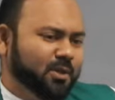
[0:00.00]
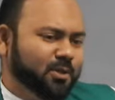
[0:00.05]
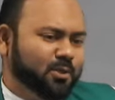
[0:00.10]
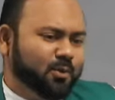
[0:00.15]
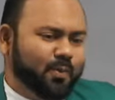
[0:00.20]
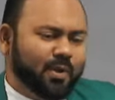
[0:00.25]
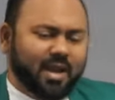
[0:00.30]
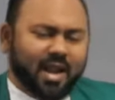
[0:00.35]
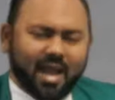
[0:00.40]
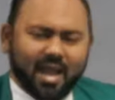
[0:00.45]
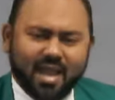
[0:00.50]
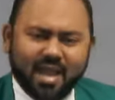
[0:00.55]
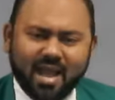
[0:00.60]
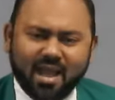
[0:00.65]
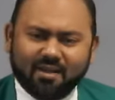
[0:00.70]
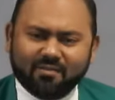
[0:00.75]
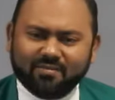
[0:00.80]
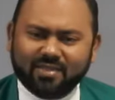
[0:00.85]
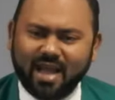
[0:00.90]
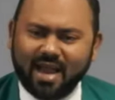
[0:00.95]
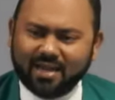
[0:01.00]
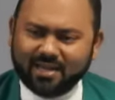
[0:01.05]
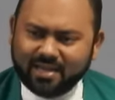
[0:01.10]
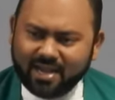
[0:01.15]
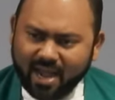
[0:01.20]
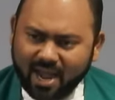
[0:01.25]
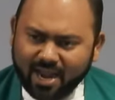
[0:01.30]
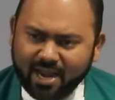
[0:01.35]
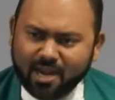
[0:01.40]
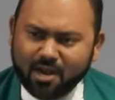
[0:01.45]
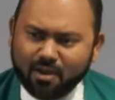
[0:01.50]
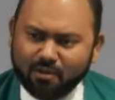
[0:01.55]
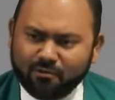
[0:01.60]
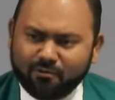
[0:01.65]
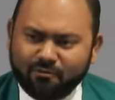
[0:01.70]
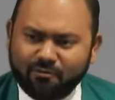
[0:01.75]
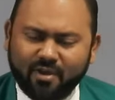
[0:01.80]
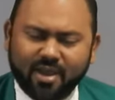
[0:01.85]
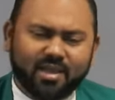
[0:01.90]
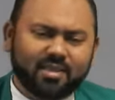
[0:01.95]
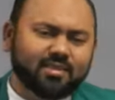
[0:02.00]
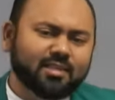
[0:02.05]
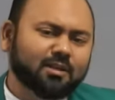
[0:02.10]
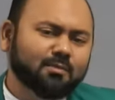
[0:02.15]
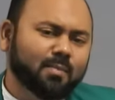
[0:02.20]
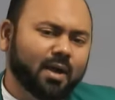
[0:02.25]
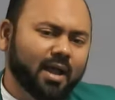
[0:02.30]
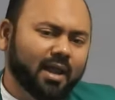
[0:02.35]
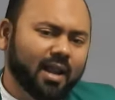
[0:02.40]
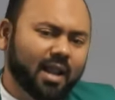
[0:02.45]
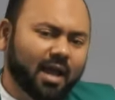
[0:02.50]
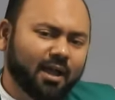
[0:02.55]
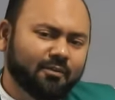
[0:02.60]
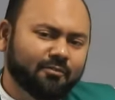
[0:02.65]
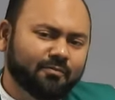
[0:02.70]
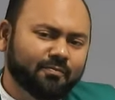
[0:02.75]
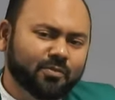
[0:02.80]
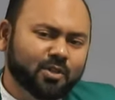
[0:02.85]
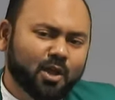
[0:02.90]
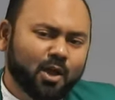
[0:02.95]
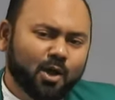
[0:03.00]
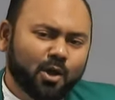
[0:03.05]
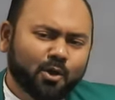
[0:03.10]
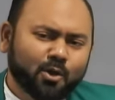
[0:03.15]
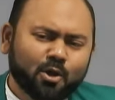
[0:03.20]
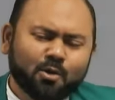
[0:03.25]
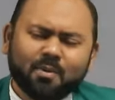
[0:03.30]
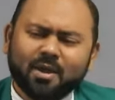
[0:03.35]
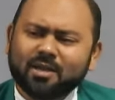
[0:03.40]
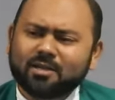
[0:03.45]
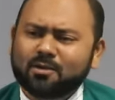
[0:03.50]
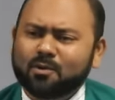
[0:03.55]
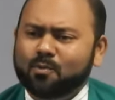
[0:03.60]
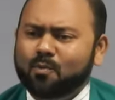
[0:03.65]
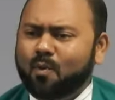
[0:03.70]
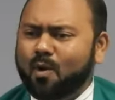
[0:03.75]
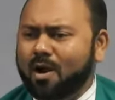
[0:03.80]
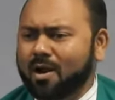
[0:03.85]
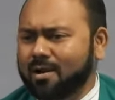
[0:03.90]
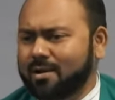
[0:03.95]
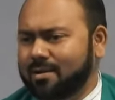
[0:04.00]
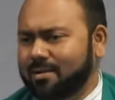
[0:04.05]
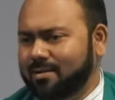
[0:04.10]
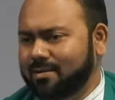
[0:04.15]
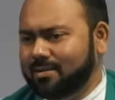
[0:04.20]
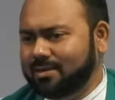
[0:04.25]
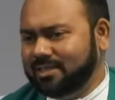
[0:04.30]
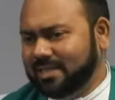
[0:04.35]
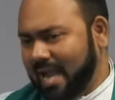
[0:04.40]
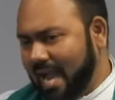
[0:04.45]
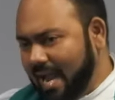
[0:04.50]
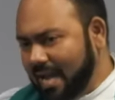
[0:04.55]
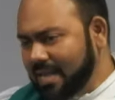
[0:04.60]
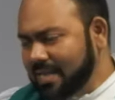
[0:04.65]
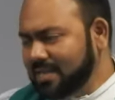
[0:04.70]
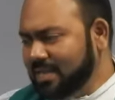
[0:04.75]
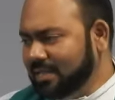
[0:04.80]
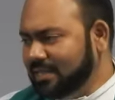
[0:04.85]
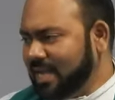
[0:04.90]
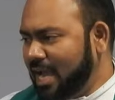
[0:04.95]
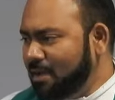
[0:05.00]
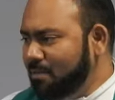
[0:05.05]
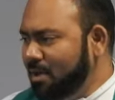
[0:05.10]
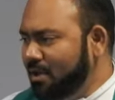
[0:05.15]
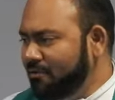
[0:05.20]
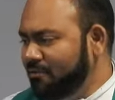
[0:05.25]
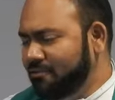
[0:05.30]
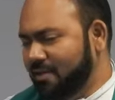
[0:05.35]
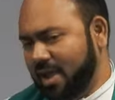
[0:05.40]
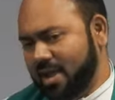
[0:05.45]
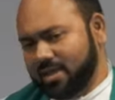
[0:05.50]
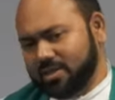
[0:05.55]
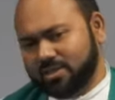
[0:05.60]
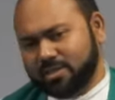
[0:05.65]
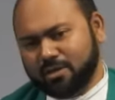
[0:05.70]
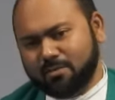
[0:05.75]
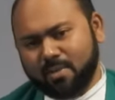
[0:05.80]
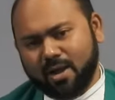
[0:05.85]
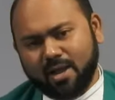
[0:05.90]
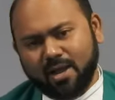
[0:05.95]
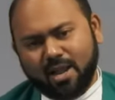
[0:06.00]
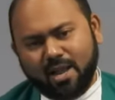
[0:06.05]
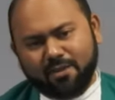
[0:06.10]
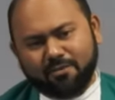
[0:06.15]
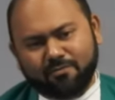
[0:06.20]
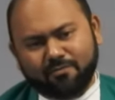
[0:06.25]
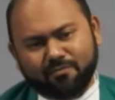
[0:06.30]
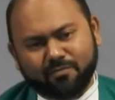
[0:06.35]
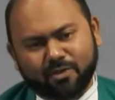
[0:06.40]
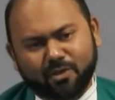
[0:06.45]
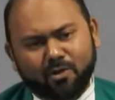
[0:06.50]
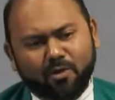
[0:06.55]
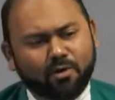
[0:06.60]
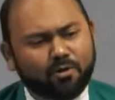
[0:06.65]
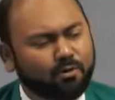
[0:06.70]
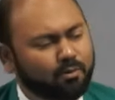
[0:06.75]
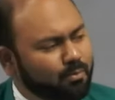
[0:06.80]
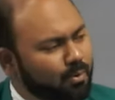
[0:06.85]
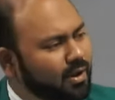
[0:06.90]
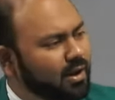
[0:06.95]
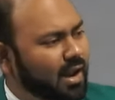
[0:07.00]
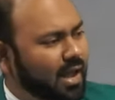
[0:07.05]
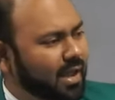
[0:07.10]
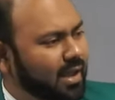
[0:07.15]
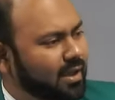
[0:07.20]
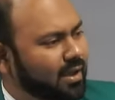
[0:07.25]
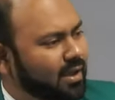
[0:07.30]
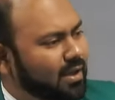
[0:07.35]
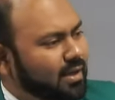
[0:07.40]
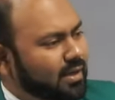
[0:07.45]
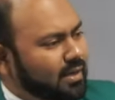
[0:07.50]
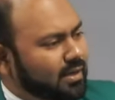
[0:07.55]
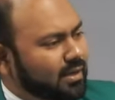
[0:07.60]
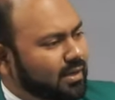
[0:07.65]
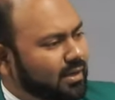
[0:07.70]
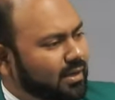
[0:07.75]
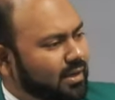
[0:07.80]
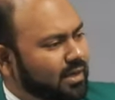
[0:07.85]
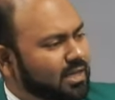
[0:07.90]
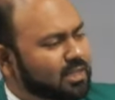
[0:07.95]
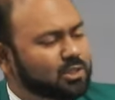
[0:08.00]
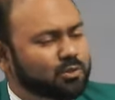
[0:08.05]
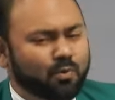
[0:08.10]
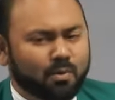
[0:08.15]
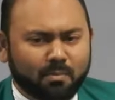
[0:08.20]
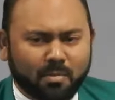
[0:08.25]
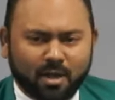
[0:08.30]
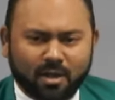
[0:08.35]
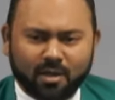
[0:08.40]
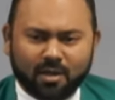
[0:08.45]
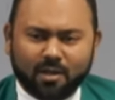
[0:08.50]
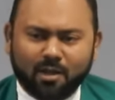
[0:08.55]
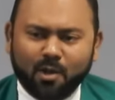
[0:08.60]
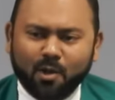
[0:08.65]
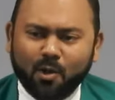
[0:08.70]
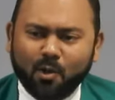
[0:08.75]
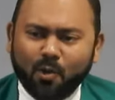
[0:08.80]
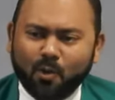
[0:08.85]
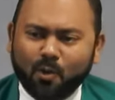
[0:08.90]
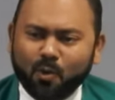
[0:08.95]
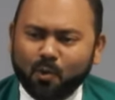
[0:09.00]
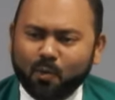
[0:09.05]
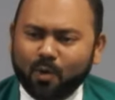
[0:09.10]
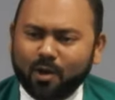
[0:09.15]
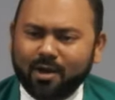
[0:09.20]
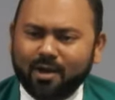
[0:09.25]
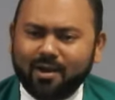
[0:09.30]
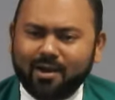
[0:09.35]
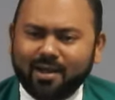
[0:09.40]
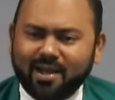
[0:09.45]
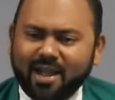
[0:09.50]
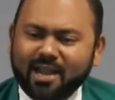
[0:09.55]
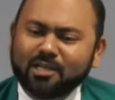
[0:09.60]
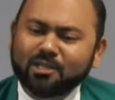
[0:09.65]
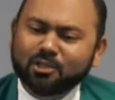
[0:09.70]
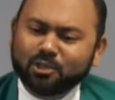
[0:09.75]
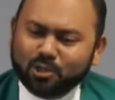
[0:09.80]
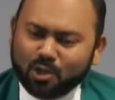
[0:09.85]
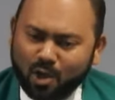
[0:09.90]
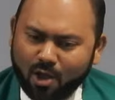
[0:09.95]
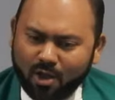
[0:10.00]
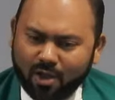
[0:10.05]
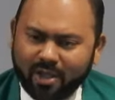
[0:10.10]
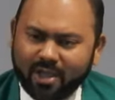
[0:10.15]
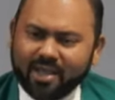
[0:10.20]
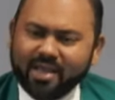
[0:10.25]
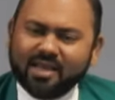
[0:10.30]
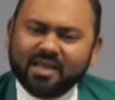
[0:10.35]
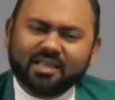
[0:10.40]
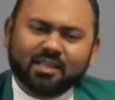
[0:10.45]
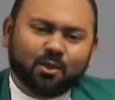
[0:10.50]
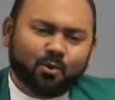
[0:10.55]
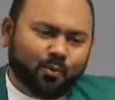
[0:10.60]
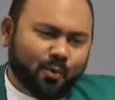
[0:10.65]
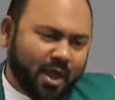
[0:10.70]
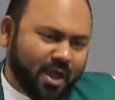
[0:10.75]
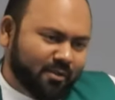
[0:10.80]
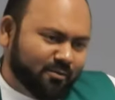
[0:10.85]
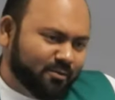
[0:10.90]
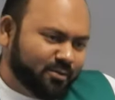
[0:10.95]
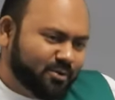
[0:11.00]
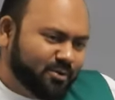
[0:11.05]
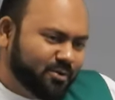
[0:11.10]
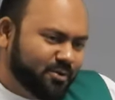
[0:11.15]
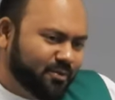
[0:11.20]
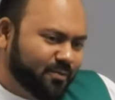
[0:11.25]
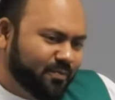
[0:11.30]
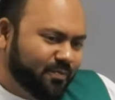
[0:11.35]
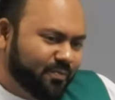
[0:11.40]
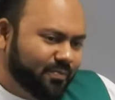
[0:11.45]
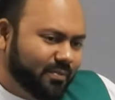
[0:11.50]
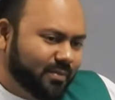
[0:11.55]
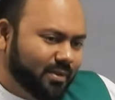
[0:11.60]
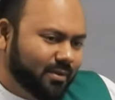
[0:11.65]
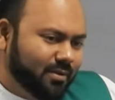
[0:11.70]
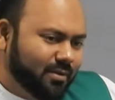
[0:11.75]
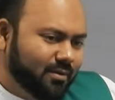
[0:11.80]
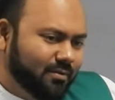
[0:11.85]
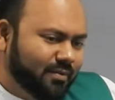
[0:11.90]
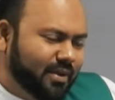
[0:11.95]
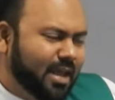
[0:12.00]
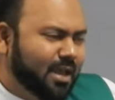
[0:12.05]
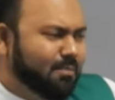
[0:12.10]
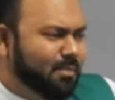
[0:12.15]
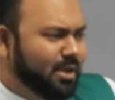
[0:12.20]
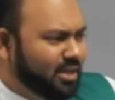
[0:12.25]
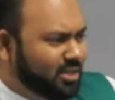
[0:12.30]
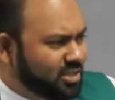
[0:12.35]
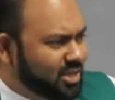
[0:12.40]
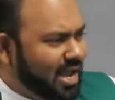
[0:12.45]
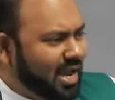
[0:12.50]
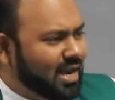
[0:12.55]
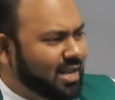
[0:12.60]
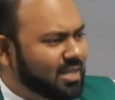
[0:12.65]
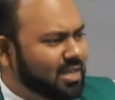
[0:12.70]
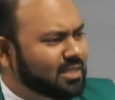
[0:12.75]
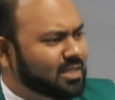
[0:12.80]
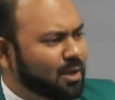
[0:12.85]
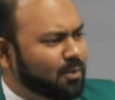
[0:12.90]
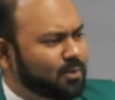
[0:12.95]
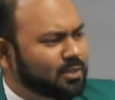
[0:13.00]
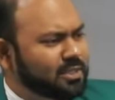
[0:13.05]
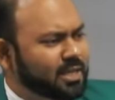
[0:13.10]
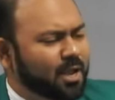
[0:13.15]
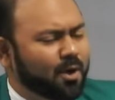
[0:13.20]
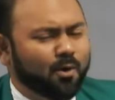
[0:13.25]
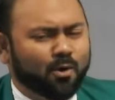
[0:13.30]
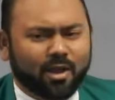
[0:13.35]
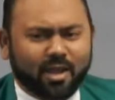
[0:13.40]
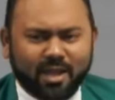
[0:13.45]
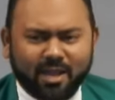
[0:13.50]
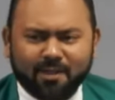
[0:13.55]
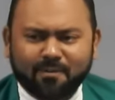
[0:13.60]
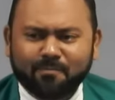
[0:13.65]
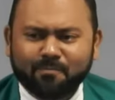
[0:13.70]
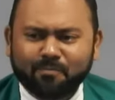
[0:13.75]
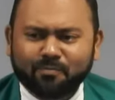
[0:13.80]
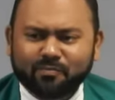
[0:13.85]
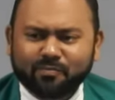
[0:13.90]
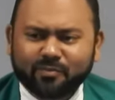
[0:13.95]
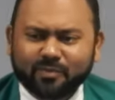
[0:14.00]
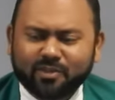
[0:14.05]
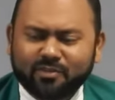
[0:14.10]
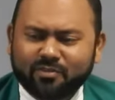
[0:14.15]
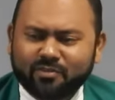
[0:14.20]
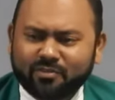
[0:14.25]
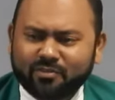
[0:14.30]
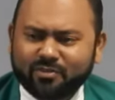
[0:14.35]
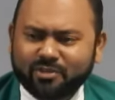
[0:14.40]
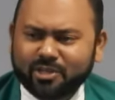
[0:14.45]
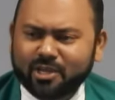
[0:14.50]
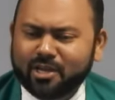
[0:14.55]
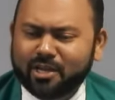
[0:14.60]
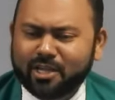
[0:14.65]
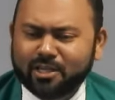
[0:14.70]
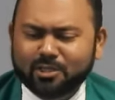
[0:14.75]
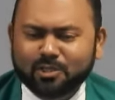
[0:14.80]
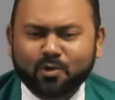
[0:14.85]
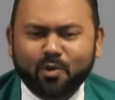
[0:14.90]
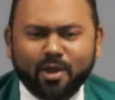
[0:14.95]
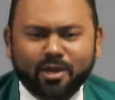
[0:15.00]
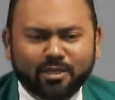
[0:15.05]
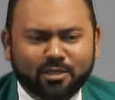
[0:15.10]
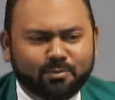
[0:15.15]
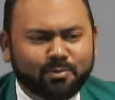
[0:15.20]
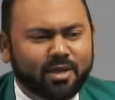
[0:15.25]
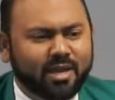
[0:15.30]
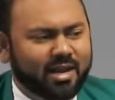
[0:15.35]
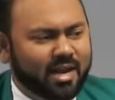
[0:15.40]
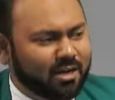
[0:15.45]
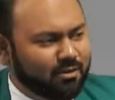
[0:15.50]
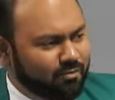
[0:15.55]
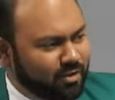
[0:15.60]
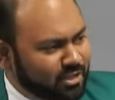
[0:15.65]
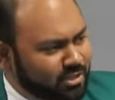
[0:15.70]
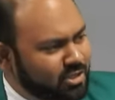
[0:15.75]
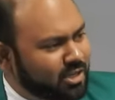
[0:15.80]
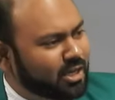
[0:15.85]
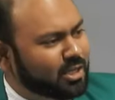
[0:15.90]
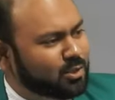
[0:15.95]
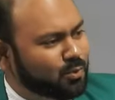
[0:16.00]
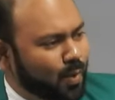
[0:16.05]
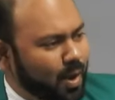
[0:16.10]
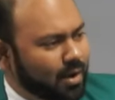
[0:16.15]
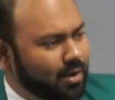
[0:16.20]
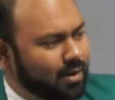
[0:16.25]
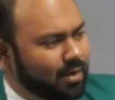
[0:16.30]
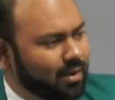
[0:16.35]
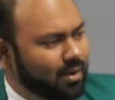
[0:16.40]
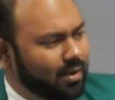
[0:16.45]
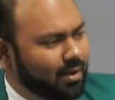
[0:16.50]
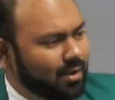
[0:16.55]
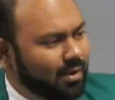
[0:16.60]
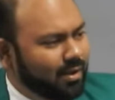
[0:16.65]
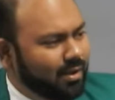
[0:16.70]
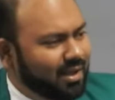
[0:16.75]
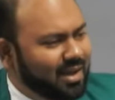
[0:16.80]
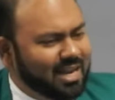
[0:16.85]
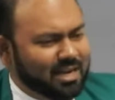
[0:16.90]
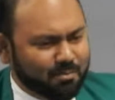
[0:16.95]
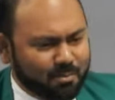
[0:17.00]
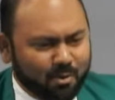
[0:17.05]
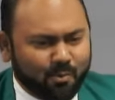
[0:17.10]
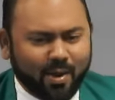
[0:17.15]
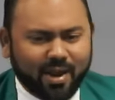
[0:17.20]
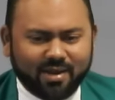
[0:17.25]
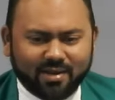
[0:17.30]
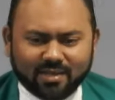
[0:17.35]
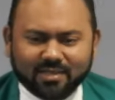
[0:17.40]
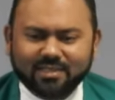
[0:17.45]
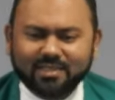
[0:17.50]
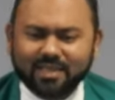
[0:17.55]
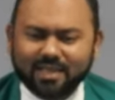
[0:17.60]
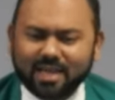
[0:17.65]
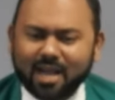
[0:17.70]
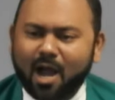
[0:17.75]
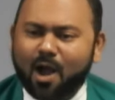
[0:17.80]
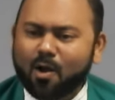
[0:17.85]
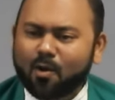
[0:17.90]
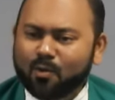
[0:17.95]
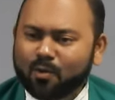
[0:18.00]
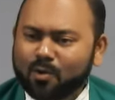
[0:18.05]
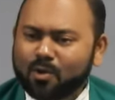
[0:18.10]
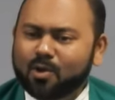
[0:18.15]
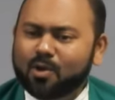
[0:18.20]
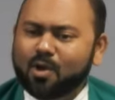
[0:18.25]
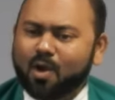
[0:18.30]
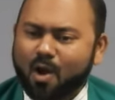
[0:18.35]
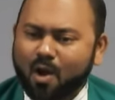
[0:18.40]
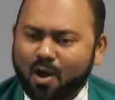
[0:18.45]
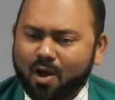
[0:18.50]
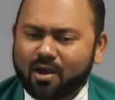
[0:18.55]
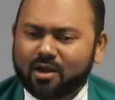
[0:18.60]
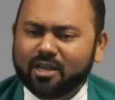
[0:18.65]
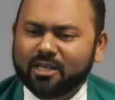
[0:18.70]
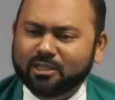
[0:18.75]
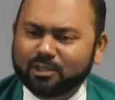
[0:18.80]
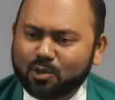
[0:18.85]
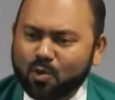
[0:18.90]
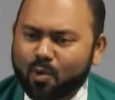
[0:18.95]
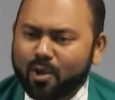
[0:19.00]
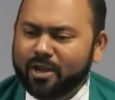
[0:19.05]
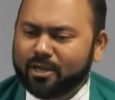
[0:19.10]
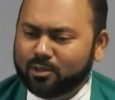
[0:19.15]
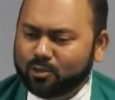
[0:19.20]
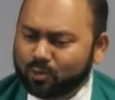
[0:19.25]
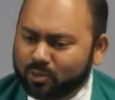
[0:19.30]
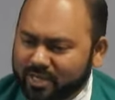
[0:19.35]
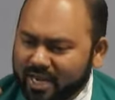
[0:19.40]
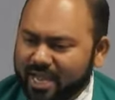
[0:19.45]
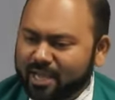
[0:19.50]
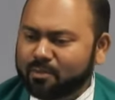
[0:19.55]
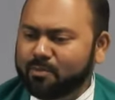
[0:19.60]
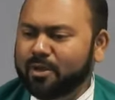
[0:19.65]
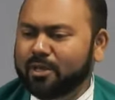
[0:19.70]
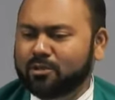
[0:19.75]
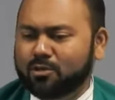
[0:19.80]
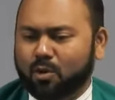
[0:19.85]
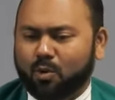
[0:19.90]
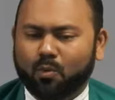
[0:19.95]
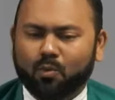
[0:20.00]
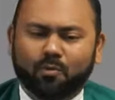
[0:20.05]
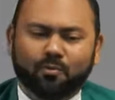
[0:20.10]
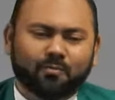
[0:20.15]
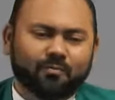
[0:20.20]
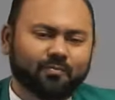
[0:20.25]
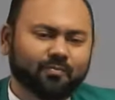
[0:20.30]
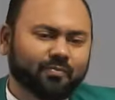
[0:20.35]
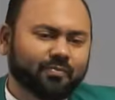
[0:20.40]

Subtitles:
So when I have that kind of faith in my life, no matter what challenges I may face in my life, you know, it would be like a swimmer who would enjoy the waves. You know, when I meet challenges, I would say, okay, this journey is going to be an adventurous one. Let me wait and see how God is going to take me through.